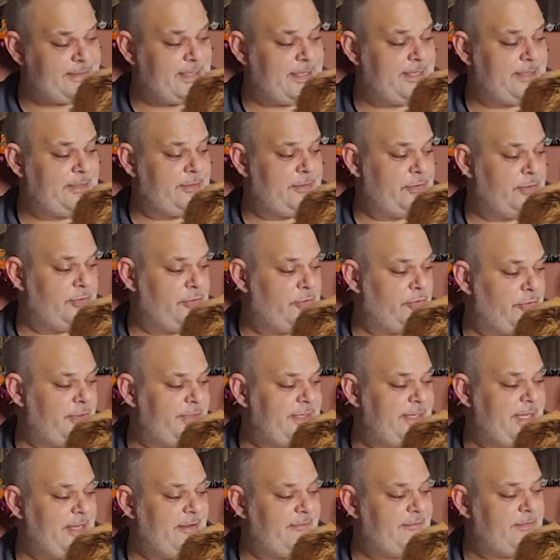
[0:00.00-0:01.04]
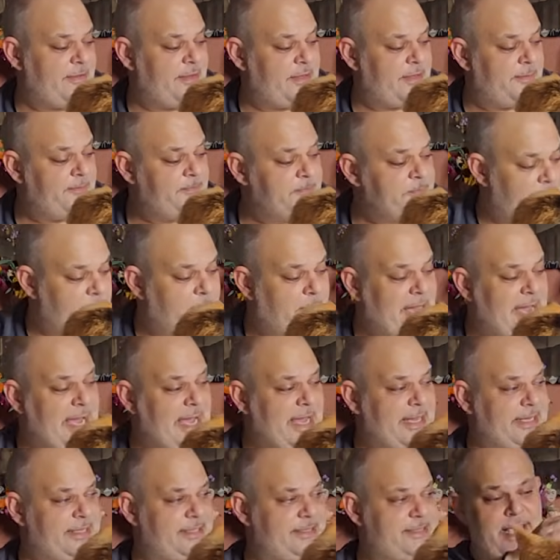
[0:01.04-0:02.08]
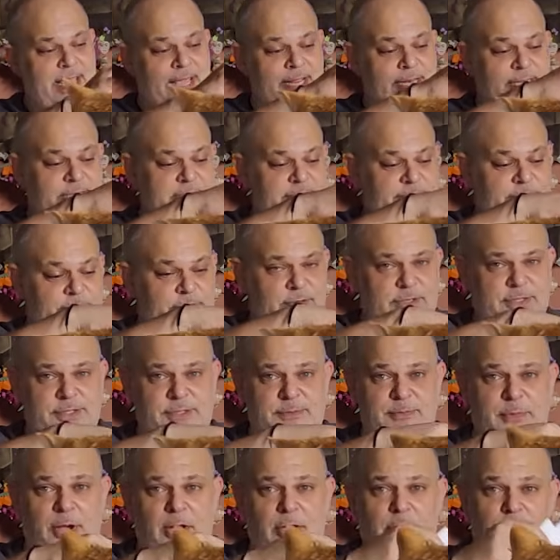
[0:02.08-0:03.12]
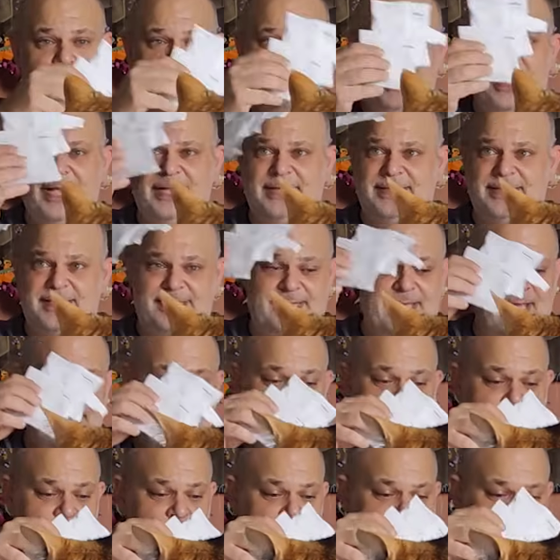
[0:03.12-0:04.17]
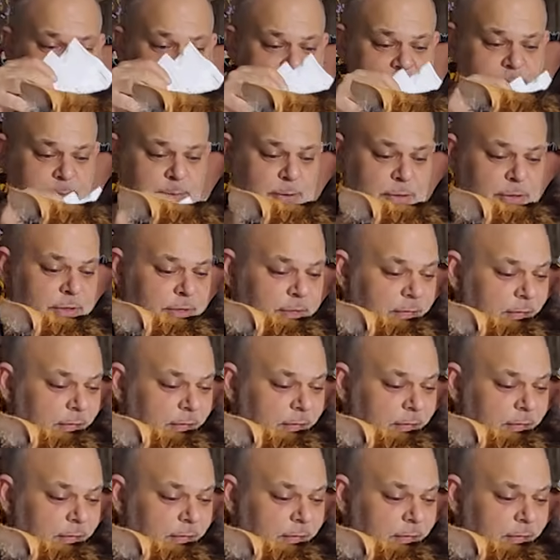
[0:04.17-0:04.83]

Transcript: said, you know, you already have the, the bags and even the smaller bags size in our paper.